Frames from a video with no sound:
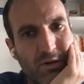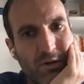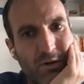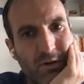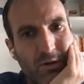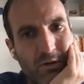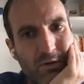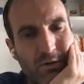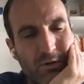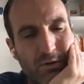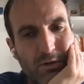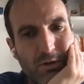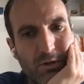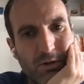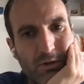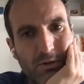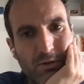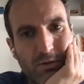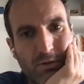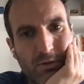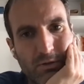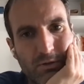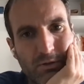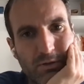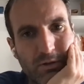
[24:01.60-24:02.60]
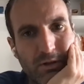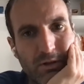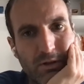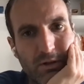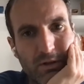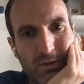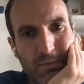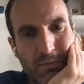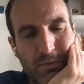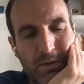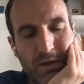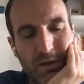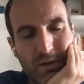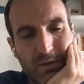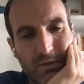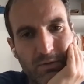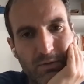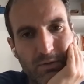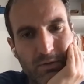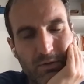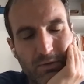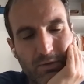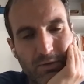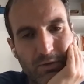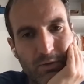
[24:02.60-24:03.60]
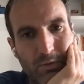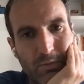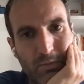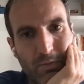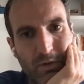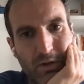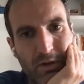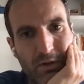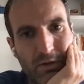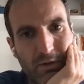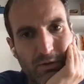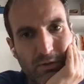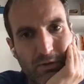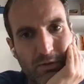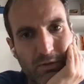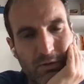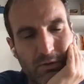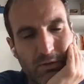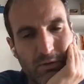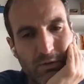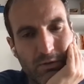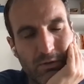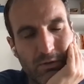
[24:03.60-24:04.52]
all or not? Or there are space for a few players?